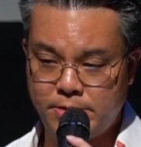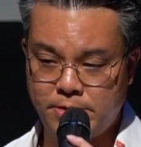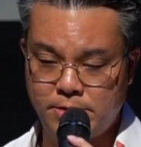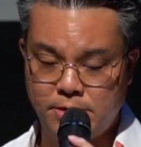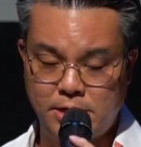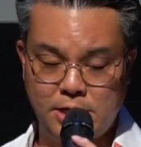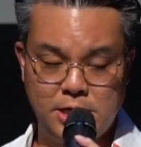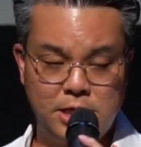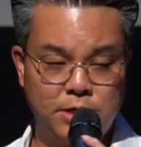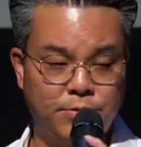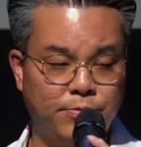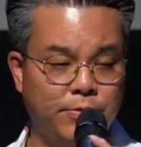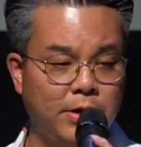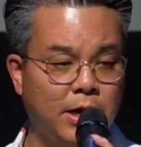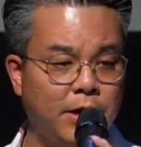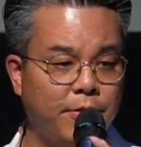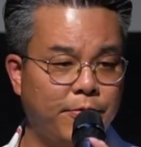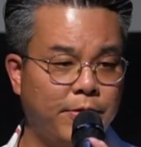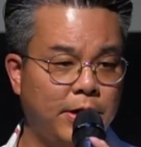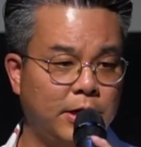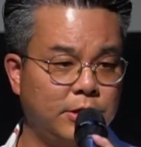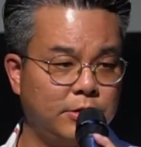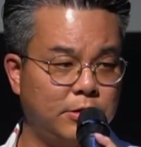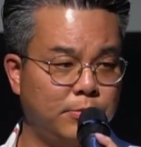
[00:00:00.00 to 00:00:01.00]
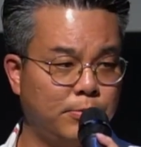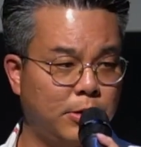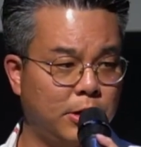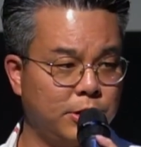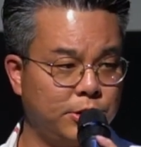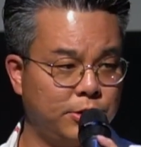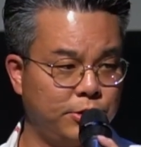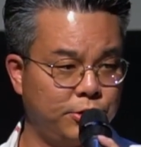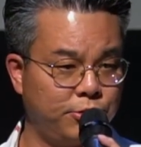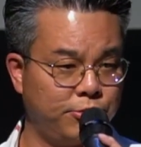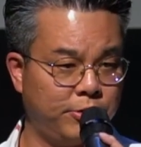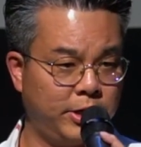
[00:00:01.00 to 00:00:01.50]
I survived thanks to
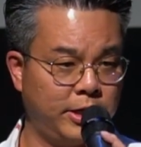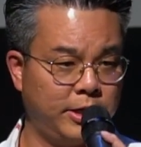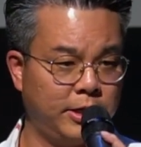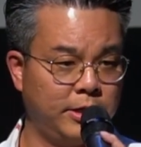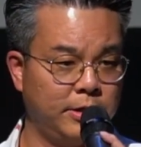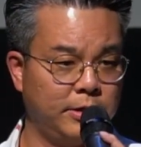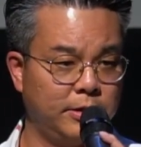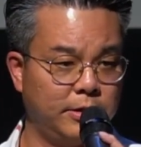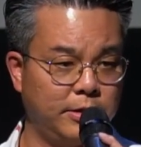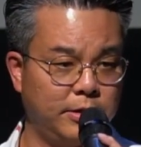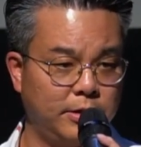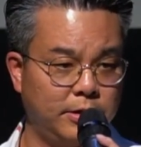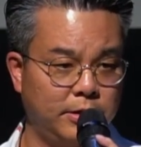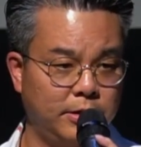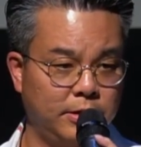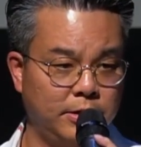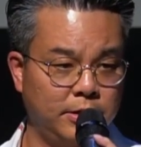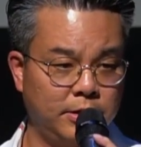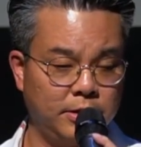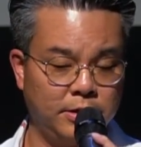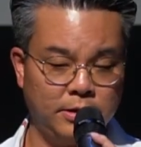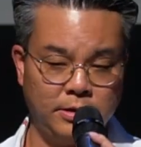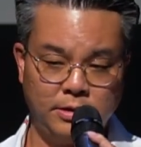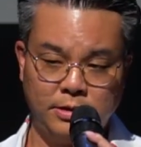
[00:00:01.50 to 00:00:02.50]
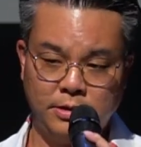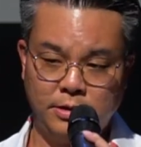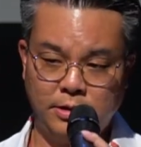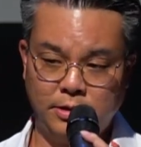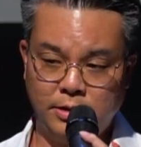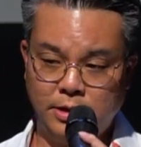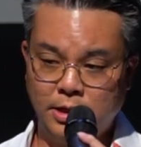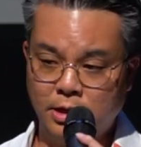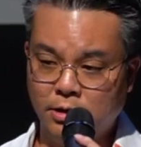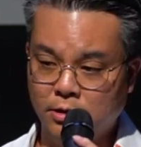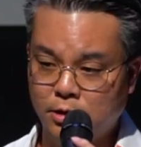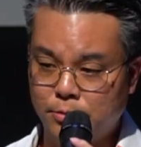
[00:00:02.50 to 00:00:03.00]
Marsha's training,
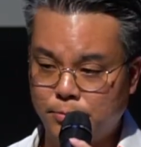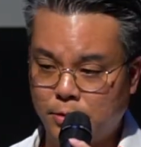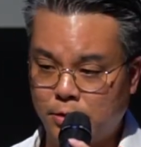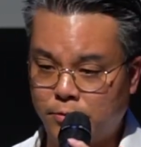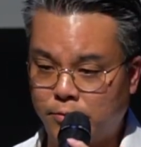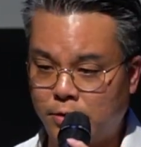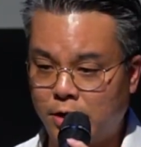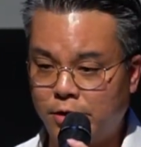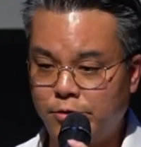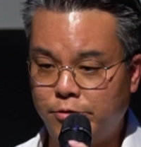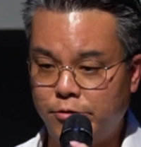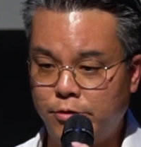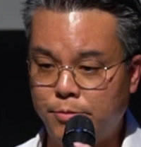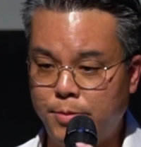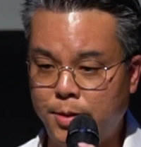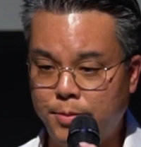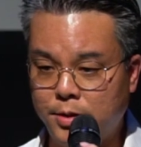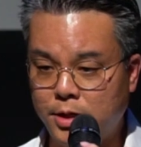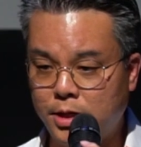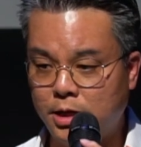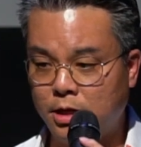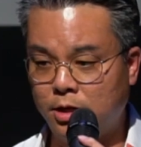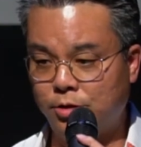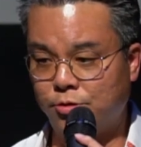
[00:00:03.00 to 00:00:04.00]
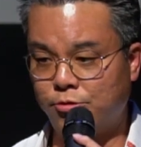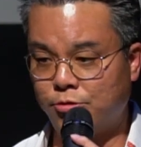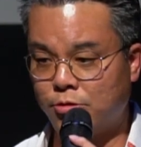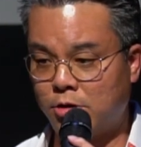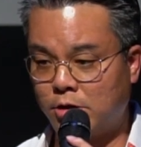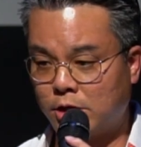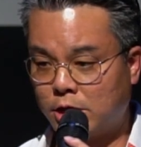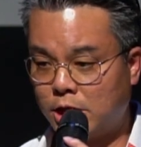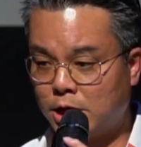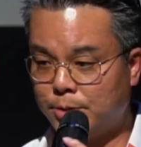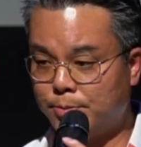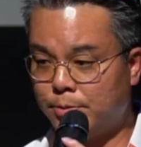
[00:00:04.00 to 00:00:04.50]
and Helen, my wife, remained
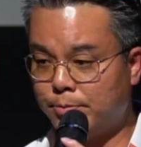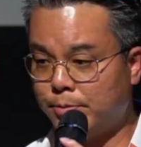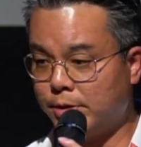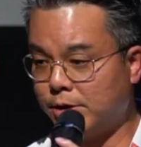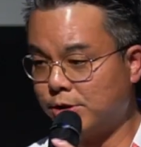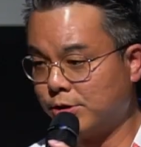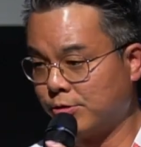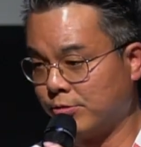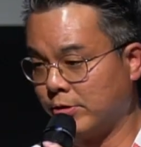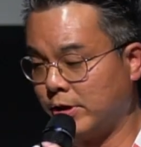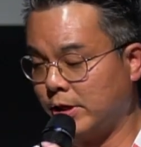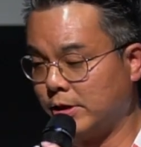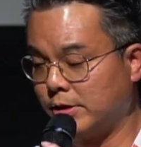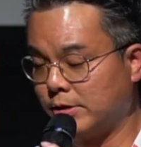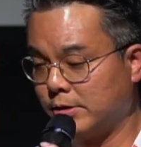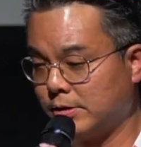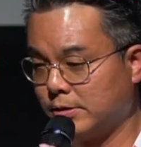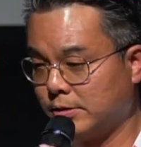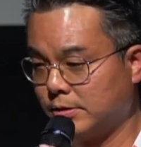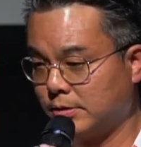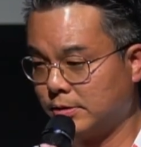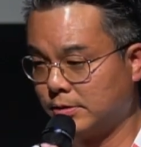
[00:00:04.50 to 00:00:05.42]
headstrong, keeping me straight.